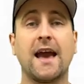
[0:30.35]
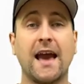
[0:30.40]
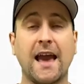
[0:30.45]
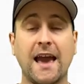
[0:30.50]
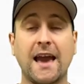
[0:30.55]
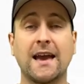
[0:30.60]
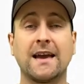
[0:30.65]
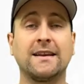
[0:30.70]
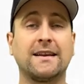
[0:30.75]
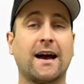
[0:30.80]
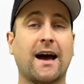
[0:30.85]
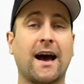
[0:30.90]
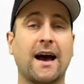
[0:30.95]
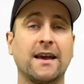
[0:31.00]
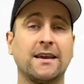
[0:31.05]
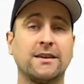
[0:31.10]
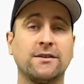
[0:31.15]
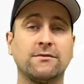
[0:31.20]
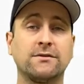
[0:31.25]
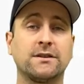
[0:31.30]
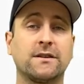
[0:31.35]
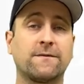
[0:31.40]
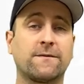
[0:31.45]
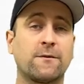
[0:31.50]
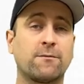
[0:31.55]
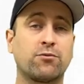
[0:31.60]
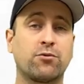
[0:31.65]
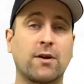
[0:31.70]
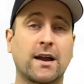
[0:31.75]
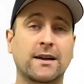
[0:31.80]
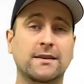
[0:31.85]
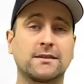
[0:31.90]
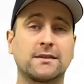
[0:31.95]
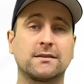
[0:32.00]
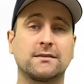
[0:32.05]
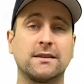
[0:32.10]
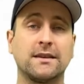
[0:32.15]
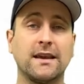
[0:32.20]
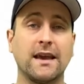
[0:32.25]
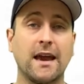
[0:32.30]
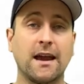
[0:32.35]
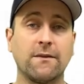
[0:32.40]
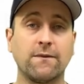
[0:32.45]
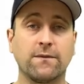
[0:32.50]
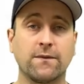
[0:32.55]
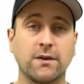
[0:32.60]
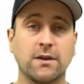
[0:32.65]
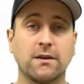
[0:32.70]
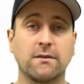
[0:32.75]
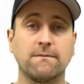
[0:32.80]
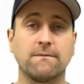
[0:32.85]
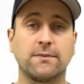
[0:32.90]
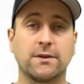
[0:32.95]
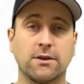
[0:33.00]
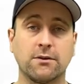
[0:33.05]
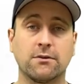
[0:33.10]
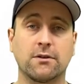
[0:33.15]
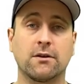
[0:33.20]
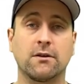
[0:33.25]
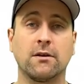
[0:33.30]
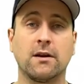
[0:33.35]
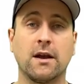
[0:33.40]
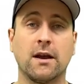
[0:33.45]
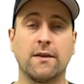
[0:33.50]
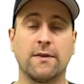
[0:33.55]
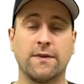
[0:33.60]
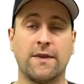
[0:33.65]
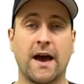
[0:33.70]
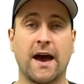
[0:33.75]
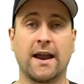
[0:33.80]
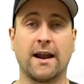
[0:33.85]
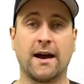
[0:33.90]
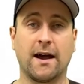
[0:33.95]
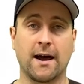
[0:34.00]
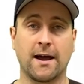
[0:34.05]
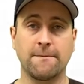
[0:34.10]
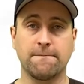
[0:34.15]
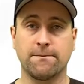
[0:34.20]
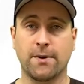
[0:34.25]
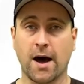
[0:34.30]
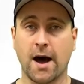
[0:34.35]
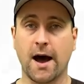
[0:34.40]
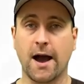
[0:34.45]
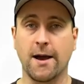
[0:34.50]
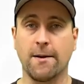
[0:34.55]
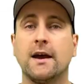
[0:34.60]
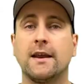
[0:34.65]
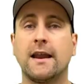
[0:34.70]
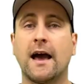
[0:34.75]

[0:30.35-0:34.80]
and I use it for practically every computer that I buy.